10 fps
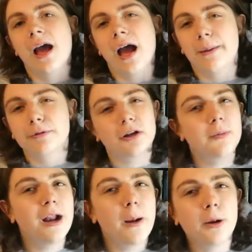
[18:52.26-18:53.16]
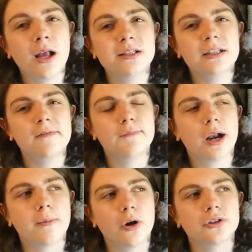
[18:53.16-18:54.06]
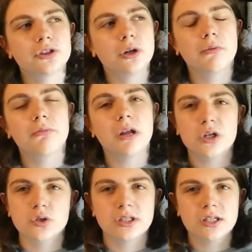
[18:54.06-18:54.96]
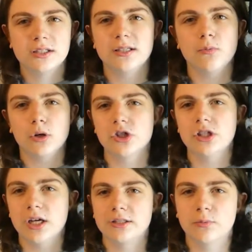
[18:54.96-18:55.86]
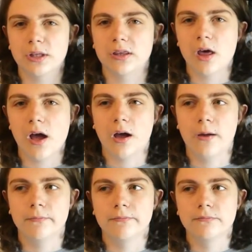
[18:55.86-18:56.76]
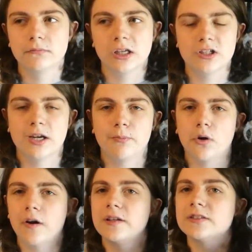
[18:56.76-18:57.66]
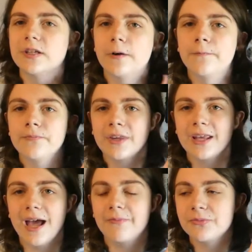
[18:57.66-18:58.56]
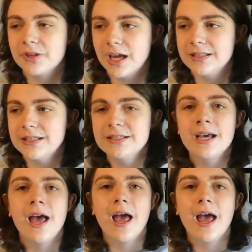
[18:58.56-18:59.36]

I'm a little bit apprehensive, but I'm also interested to see what she does with, contemporary. So, yeah, that is it.